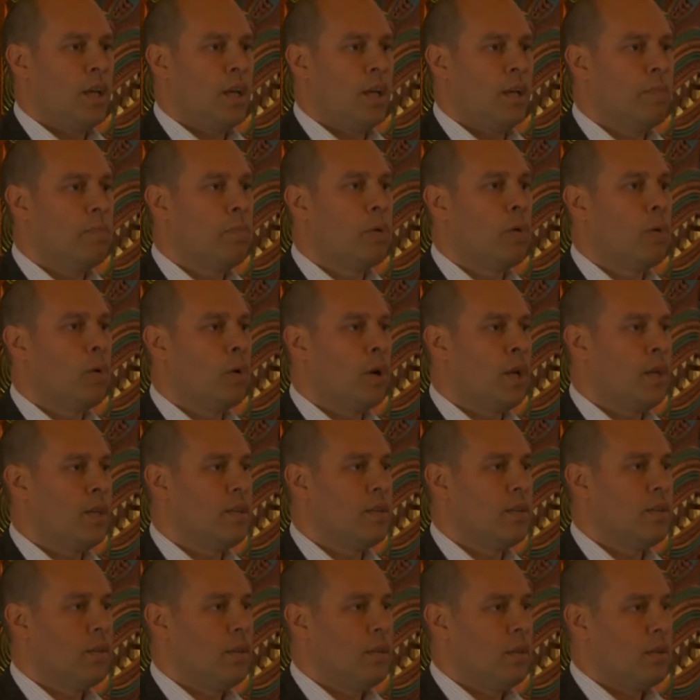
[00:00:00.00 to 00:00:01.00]

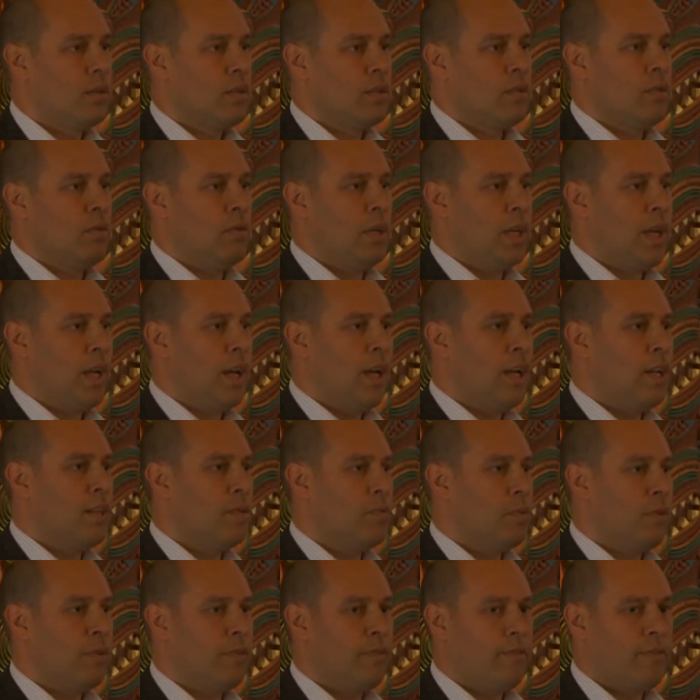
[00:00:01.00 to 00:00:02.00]
employed to
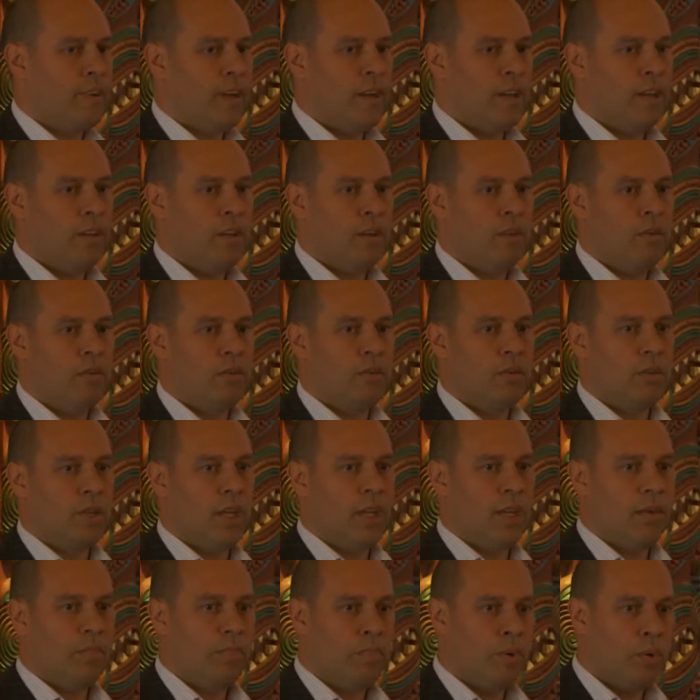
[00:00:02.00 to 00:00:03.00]
liaise with whānau, to
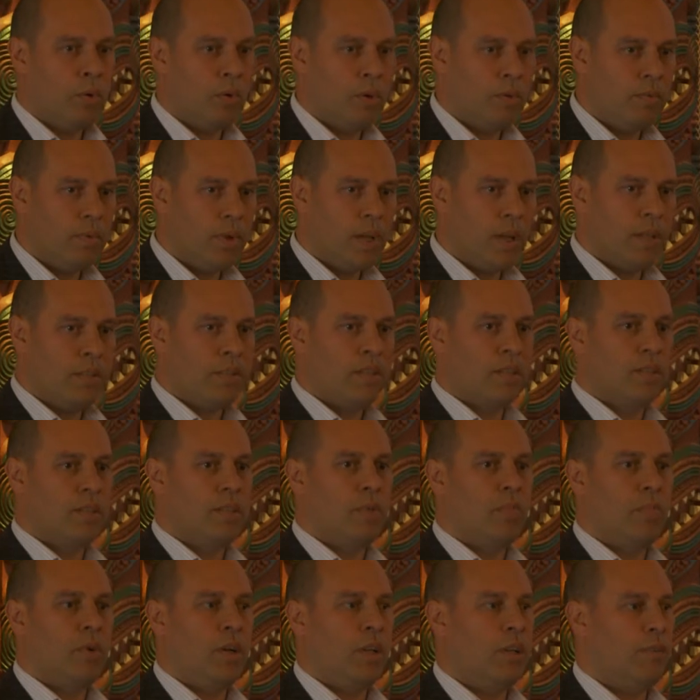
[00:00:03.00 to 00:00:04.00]
build a
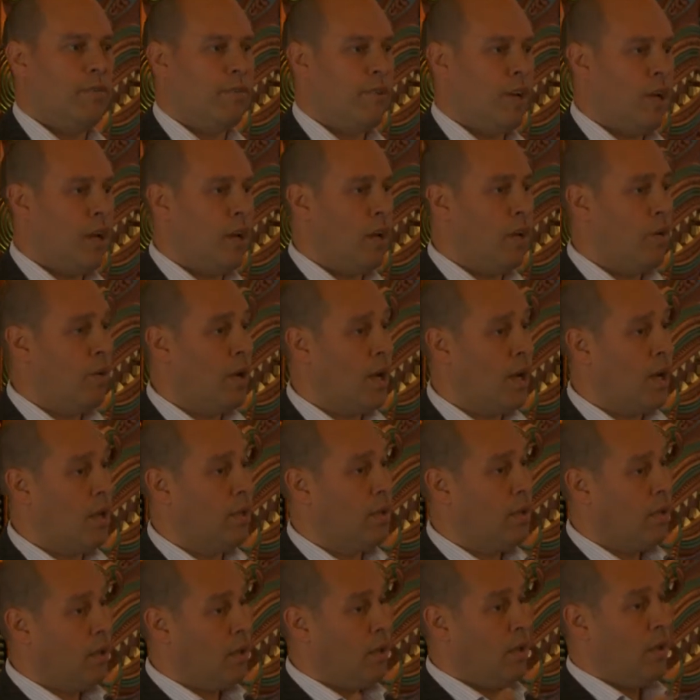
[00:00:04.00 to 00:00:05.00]
system where the
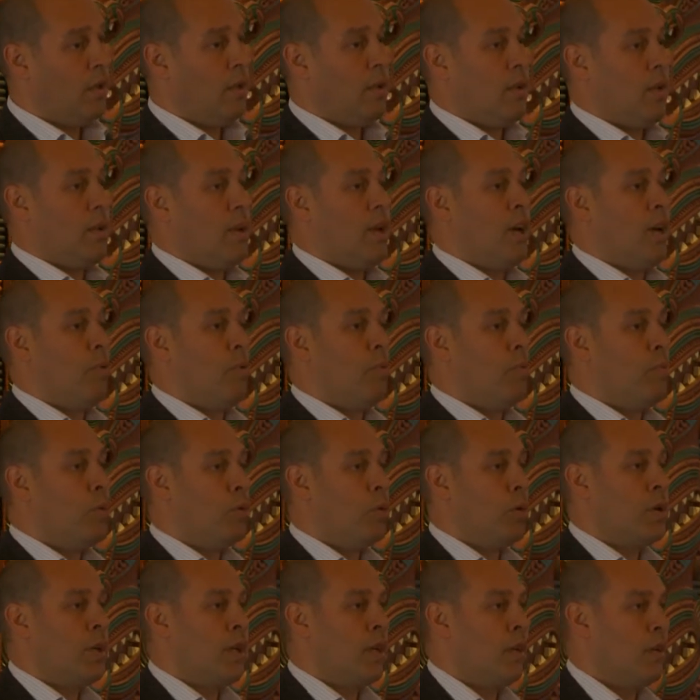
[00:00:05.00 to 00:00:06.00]
whānau are
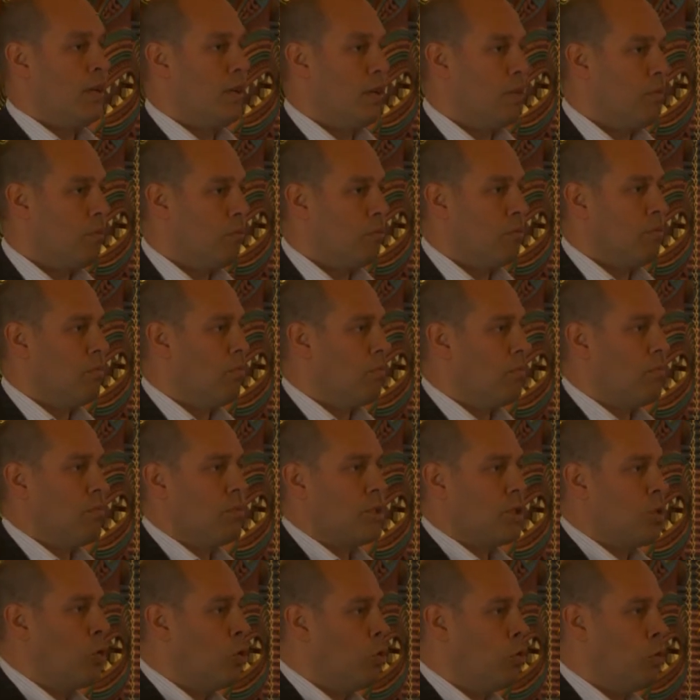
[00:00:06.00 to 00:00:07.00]
reporting
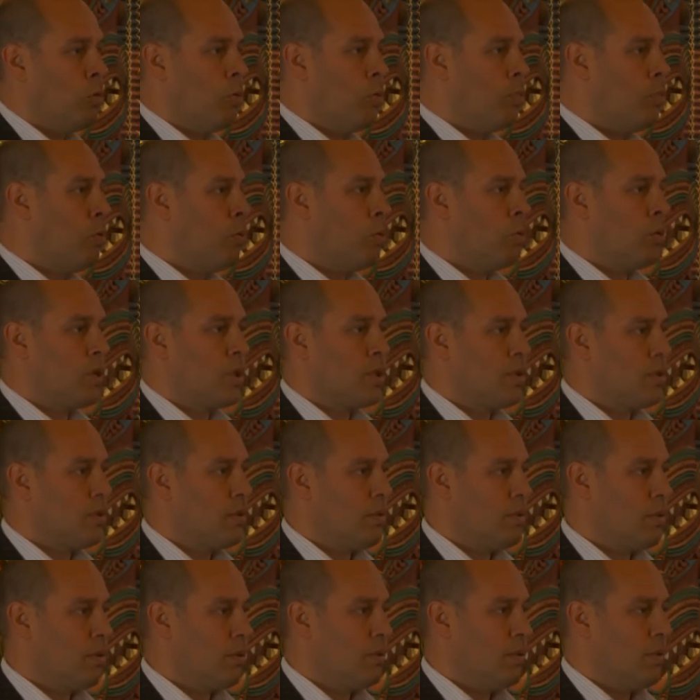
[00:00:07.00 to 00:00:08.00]
school
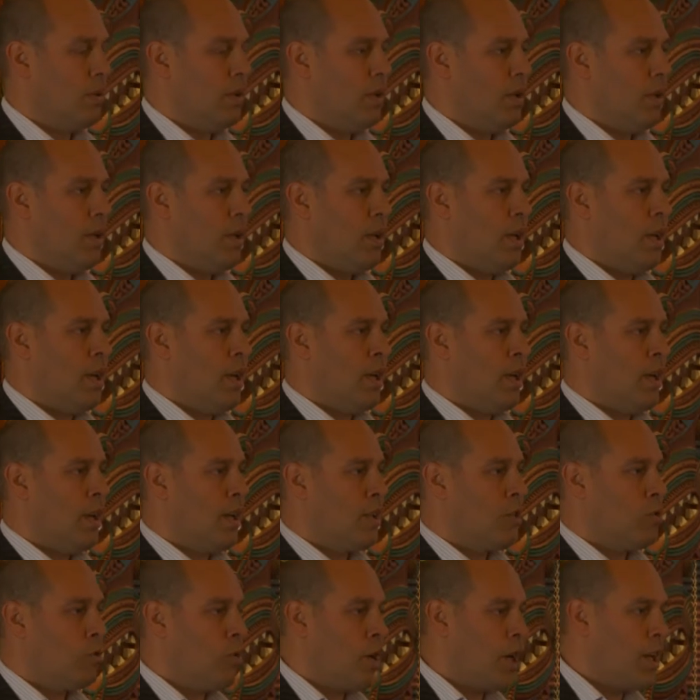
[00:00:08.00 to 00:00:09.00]
reports,
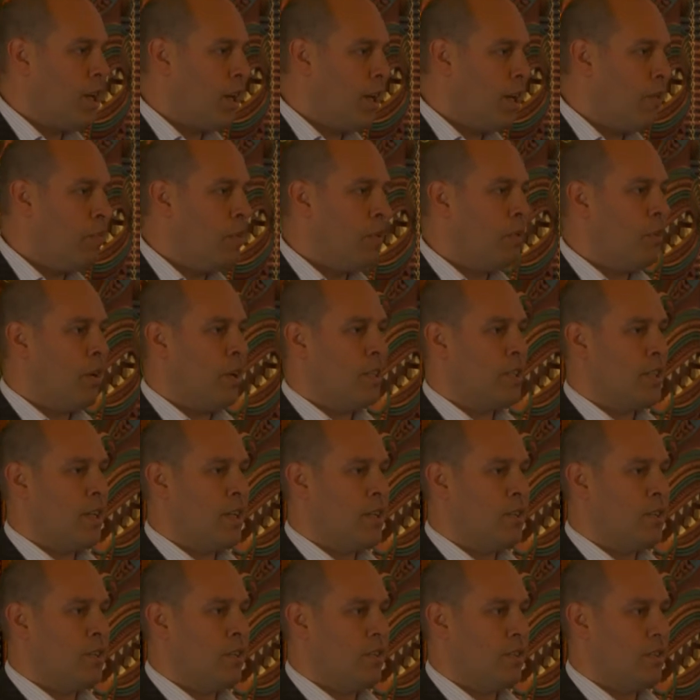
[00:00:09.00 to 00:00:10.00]
tracking
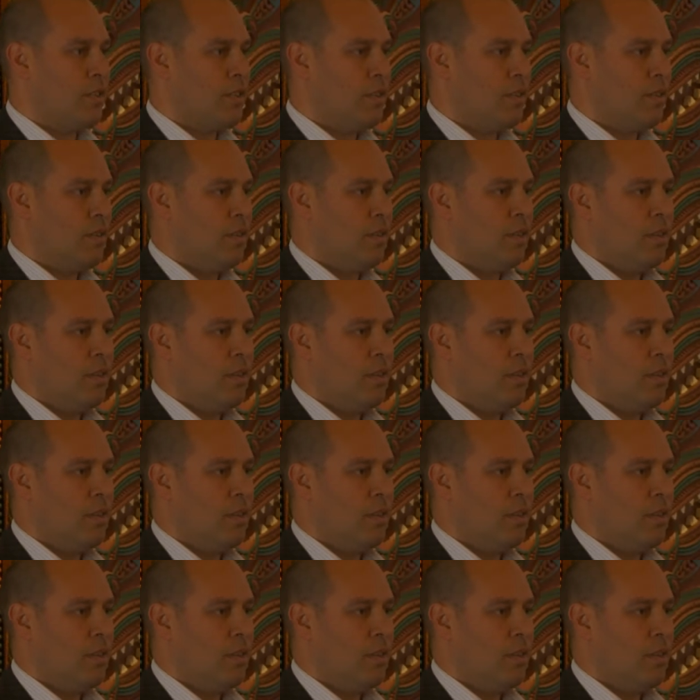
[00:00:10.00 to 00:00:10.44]
immunisations,